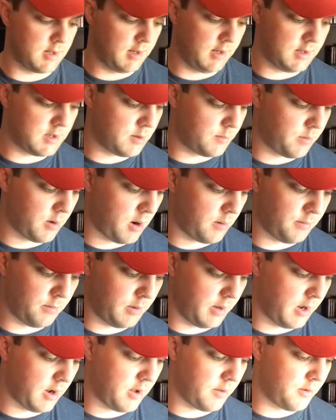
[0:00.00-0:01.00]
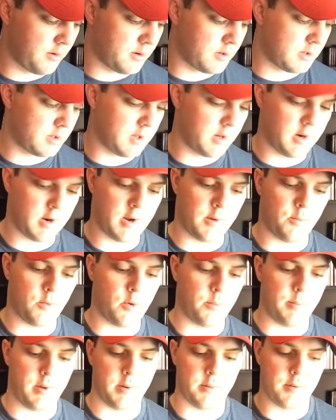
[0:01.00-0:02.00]
and these are probably others that I
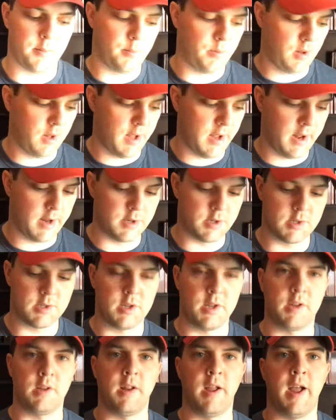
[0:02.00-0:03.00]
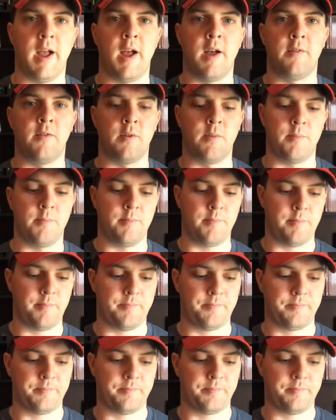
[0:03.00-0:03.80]
won't be able to play. I just like to have them.